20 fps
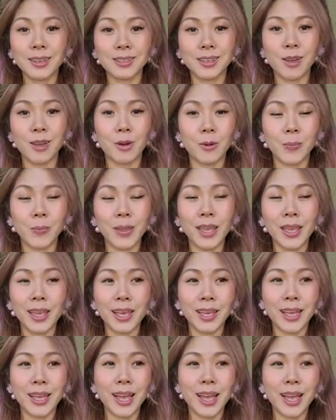So
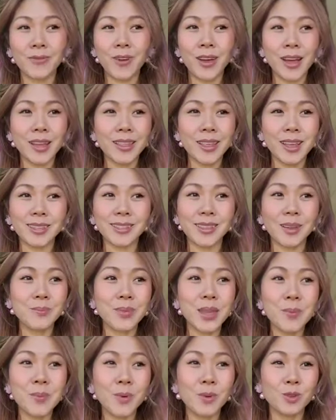I find that some
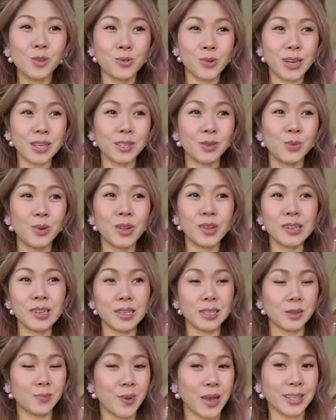people dress really
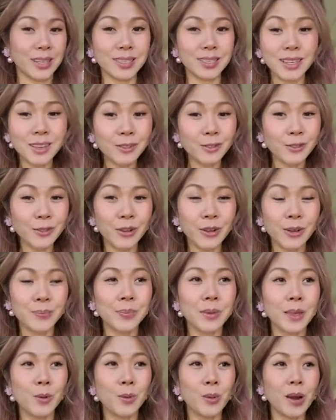expensive,
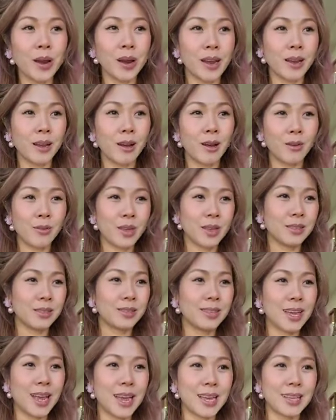wearing all
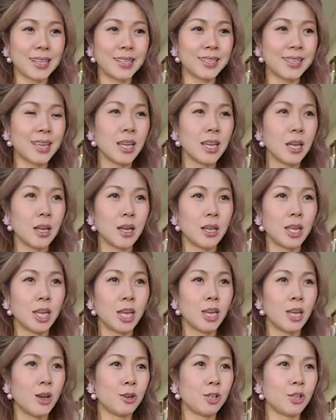these nice,
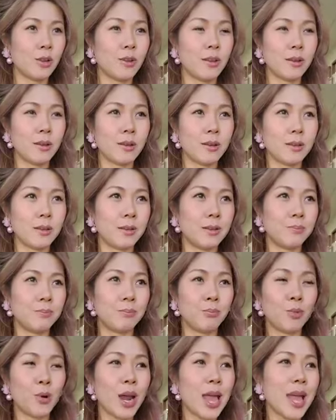you know,
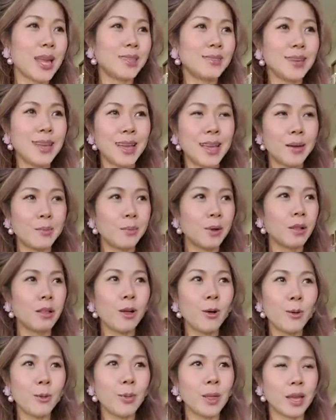brand name
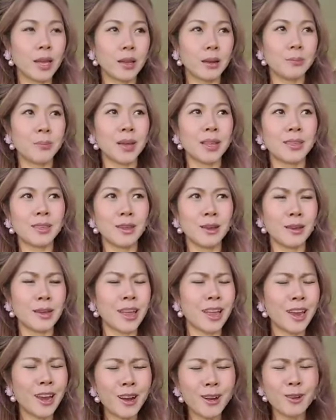clothing, but their
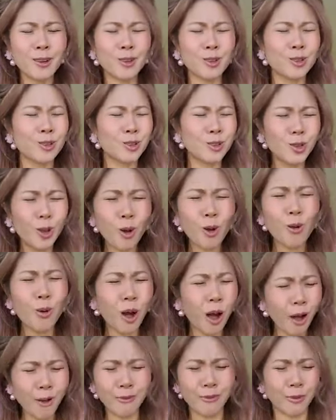hair looks so
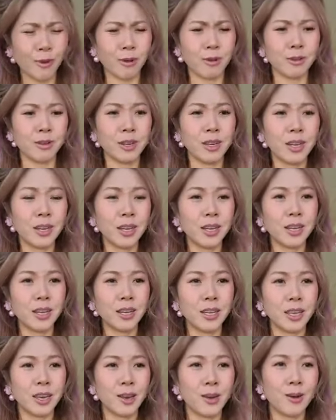awful,
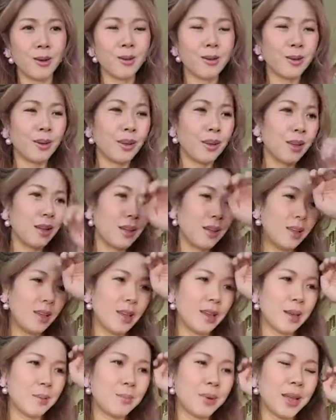you know?
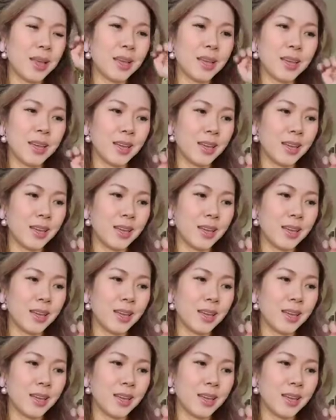And I'm like,